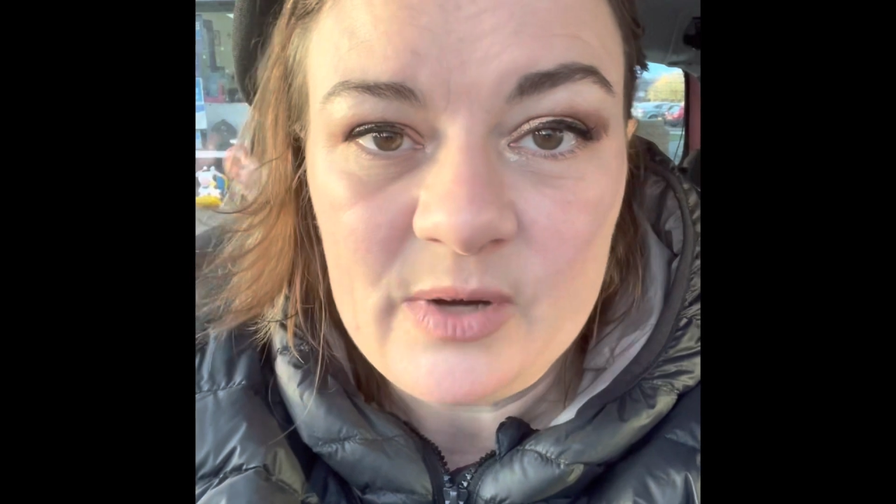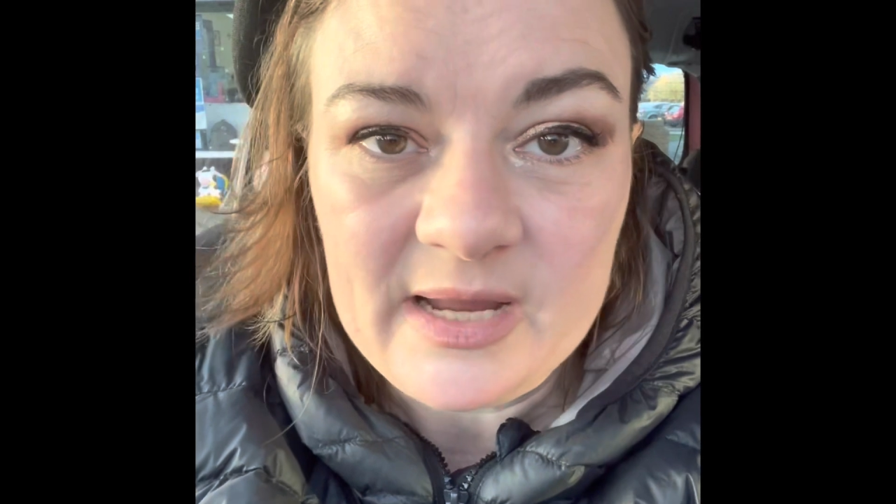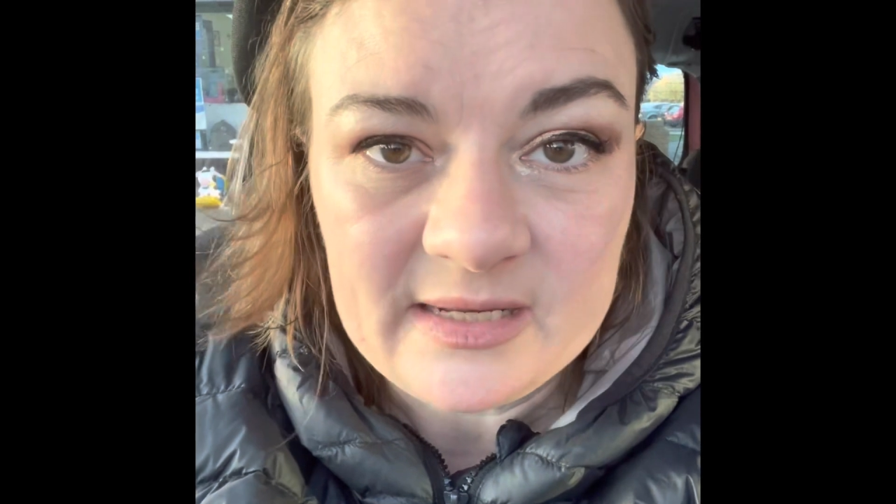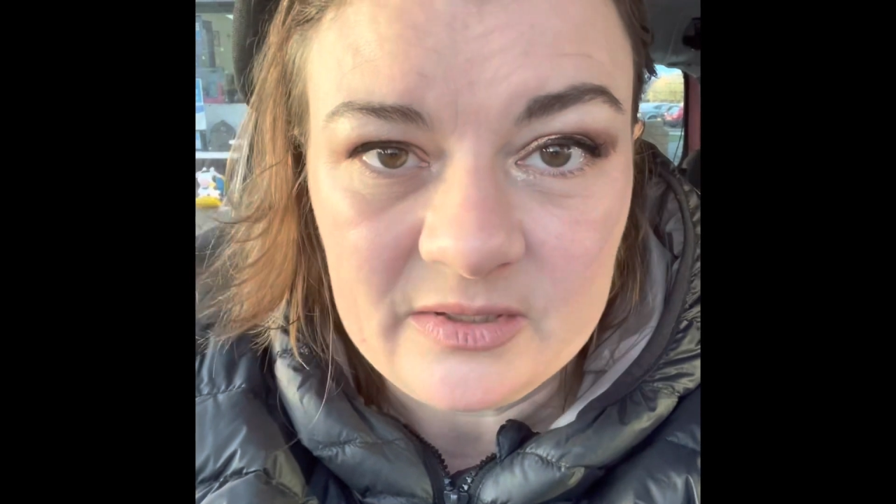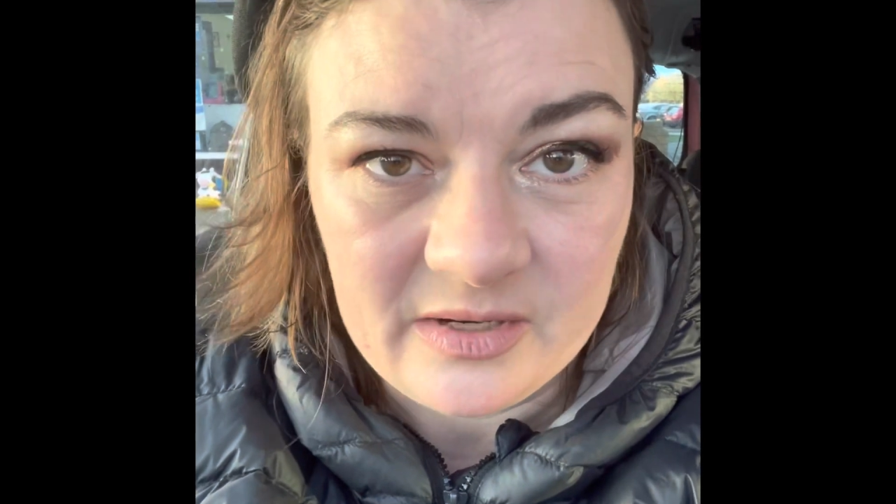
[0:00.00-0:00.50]

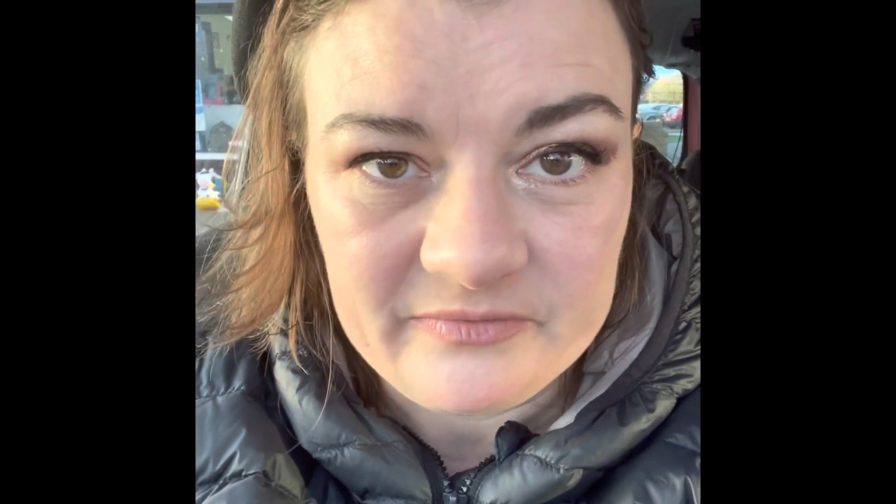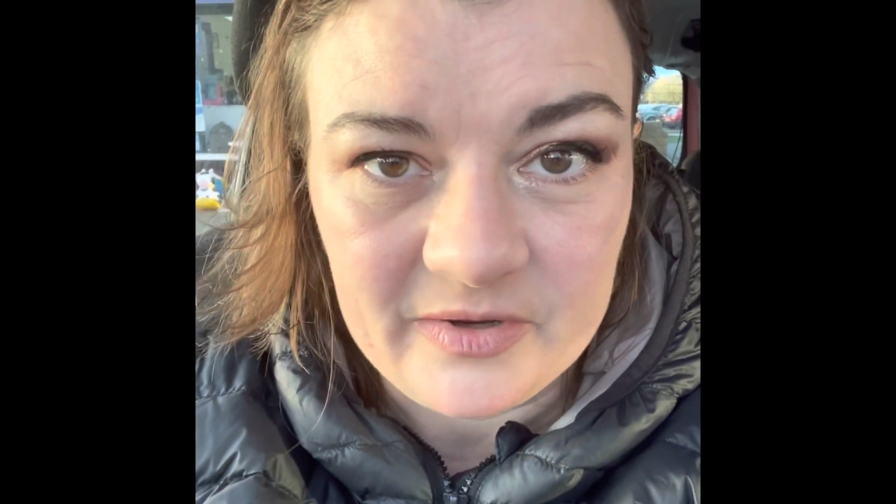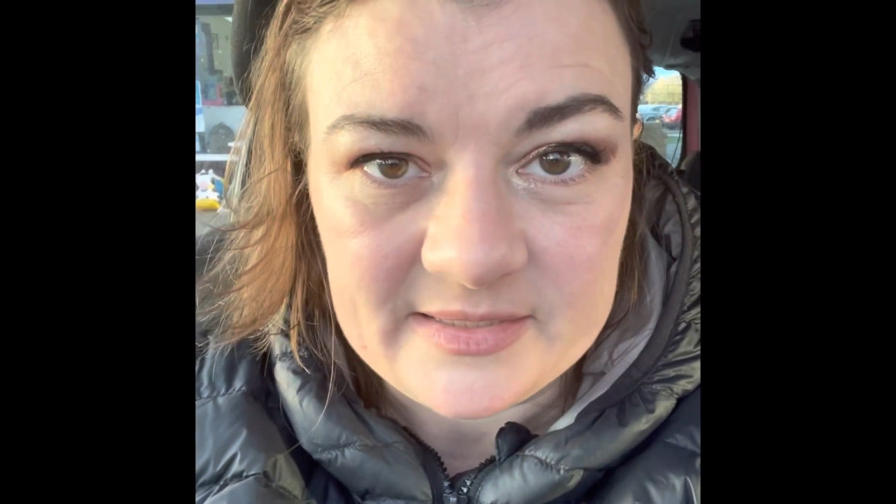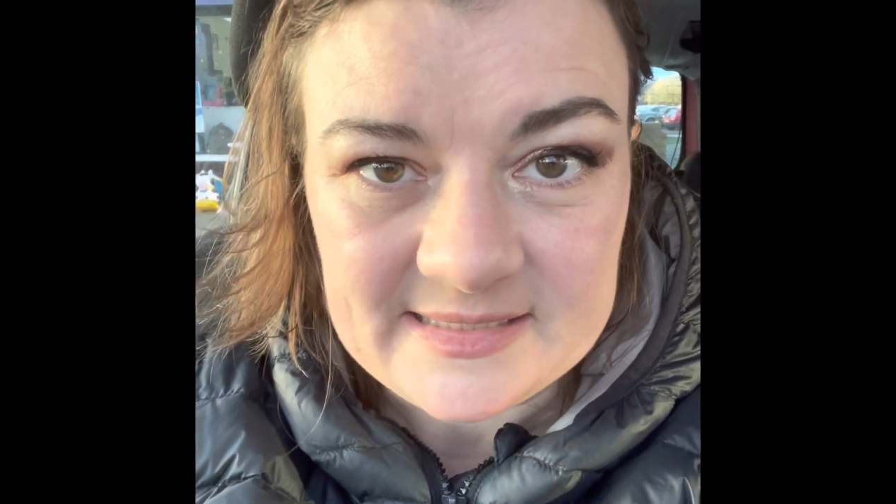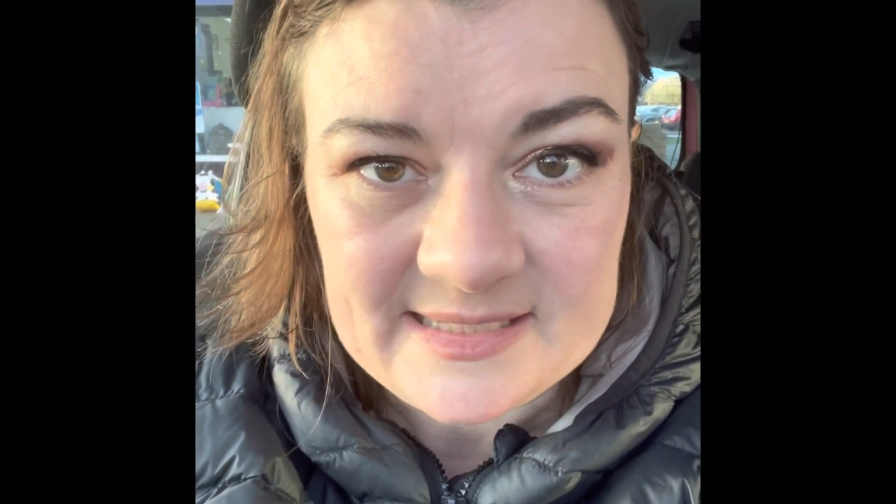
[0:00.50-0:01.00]
can I
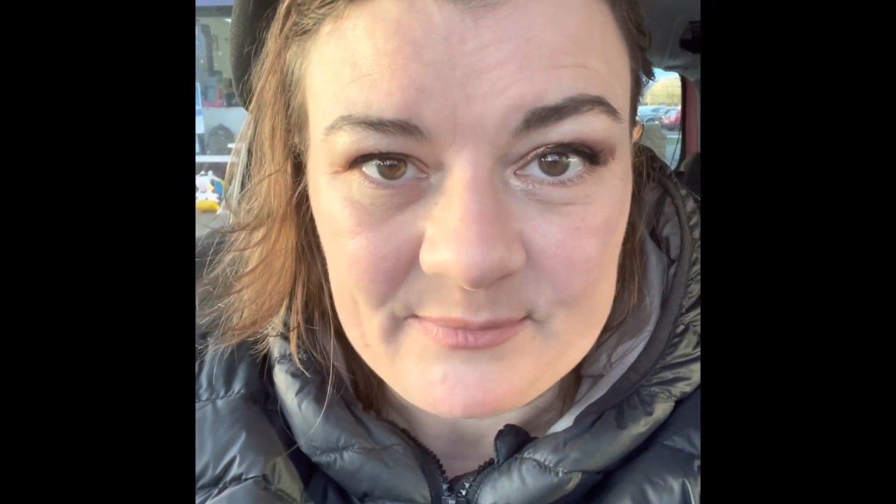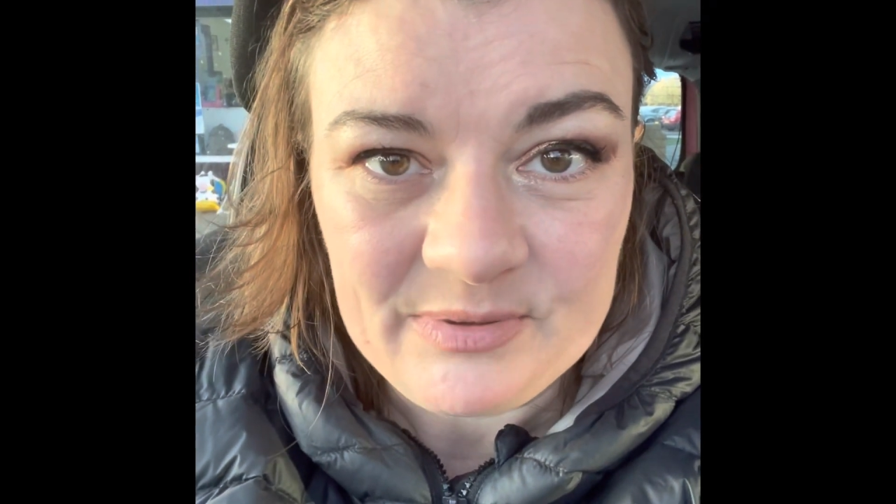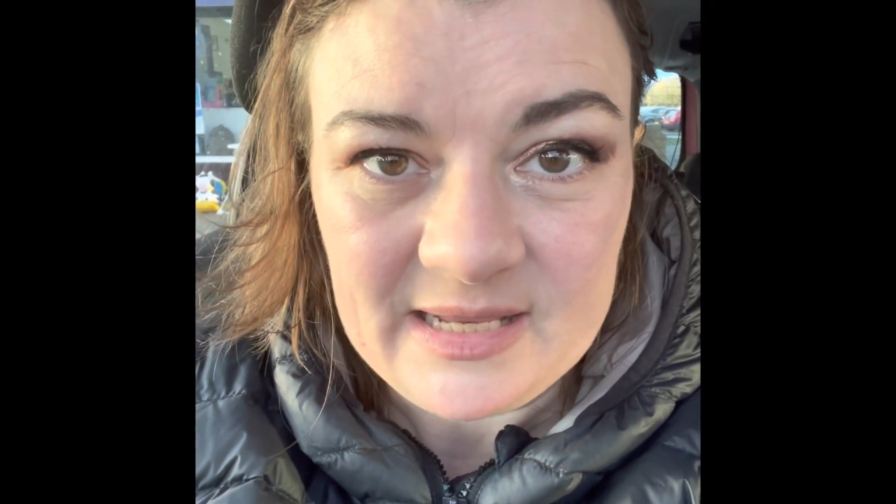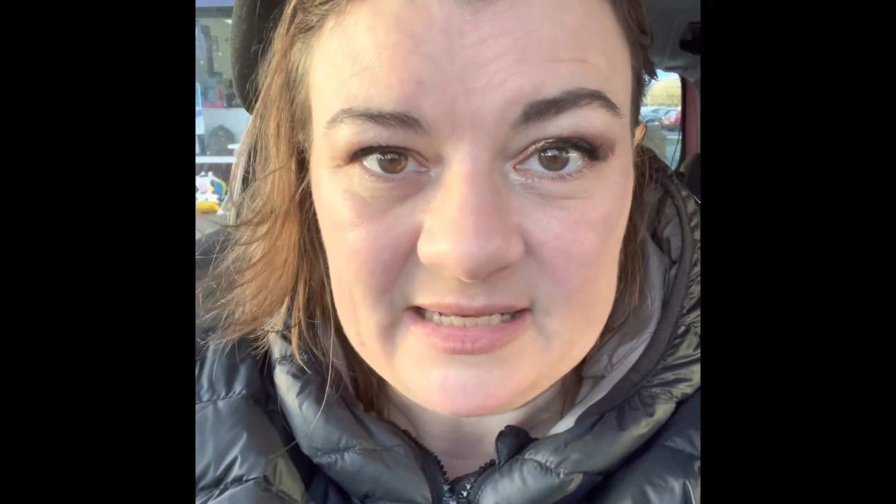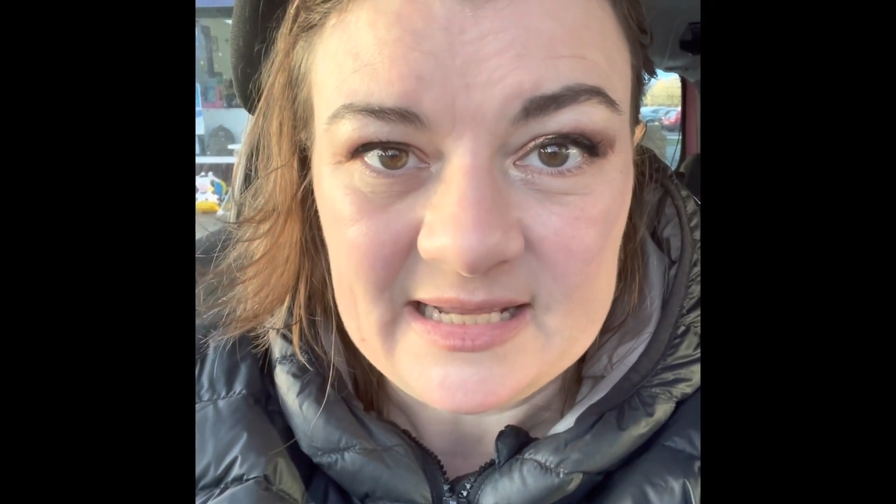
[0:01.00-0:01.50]
find a
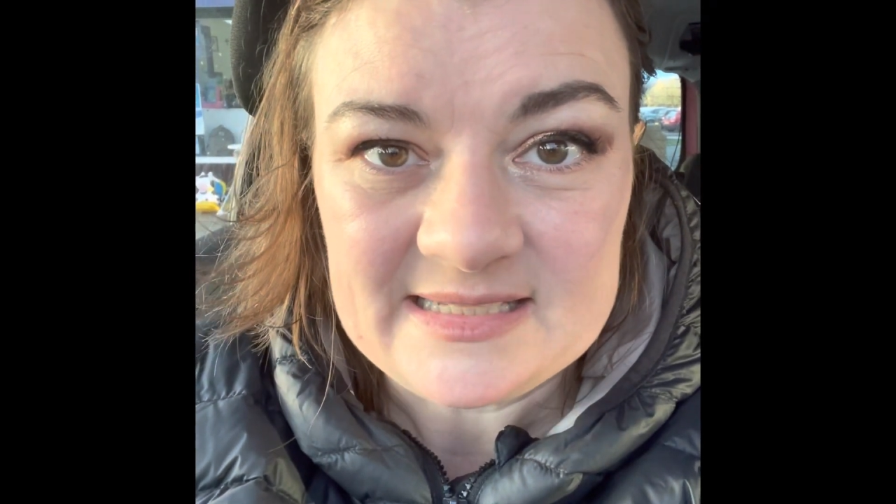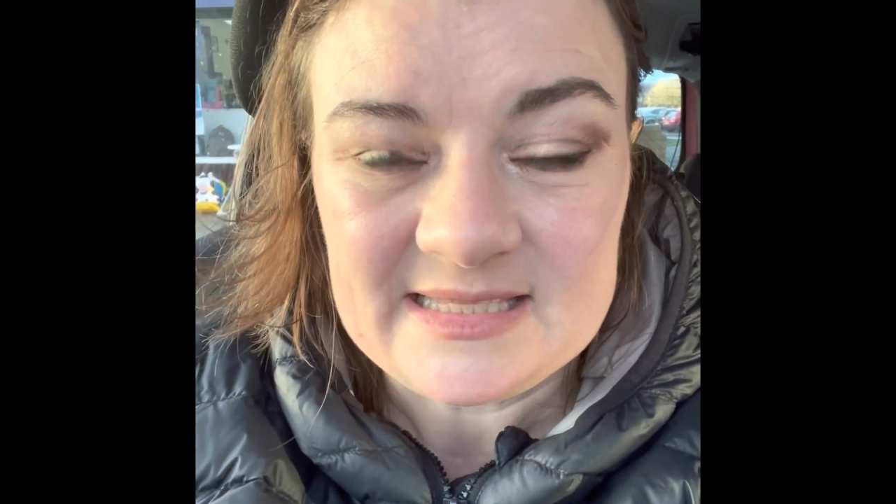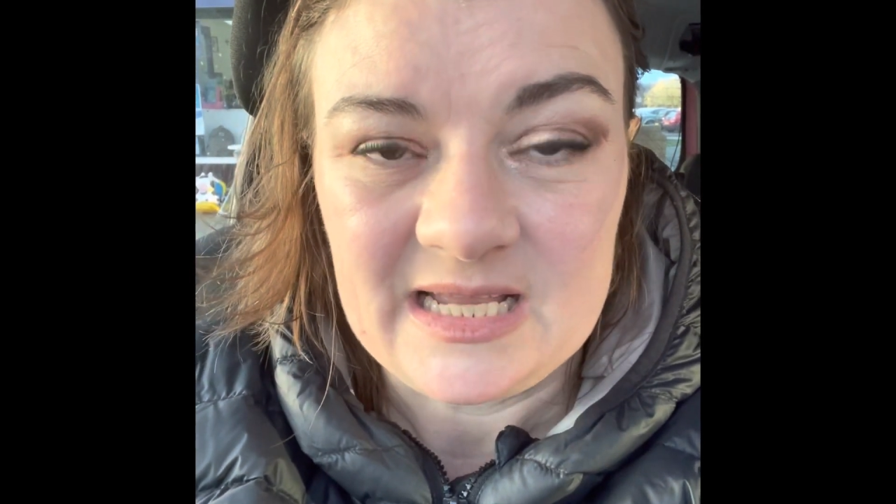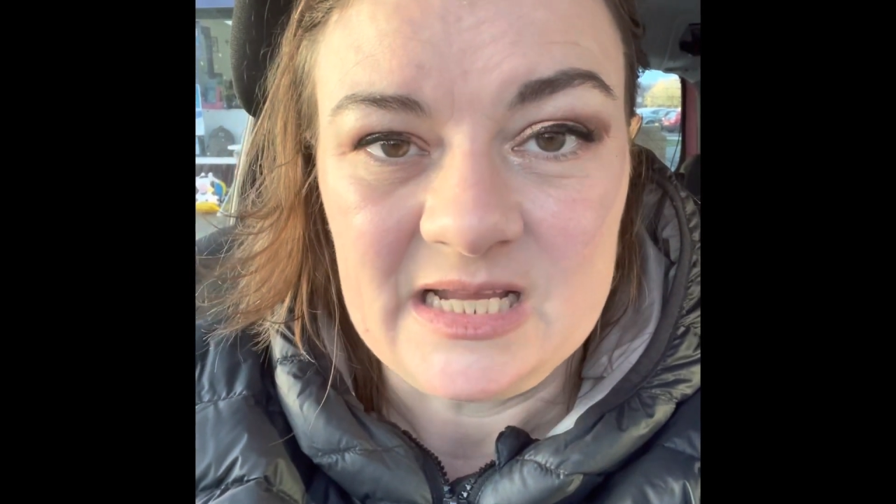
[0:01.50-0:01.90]
template letter that